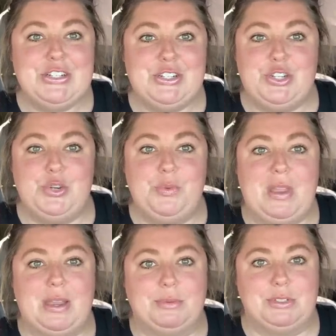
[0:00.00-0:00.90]
to
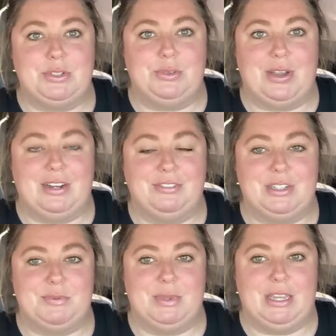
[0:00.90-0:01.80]
be able to kind of
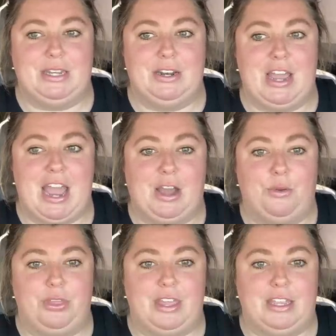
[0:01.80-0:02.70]
explain
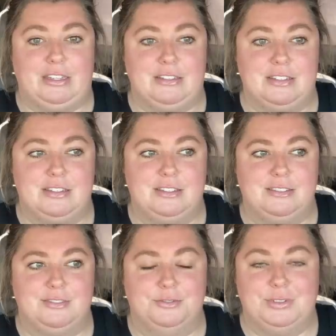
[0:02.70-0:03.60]
how things
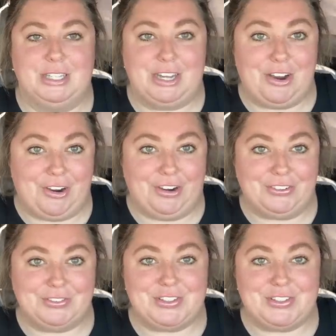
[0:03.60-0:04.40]
really are.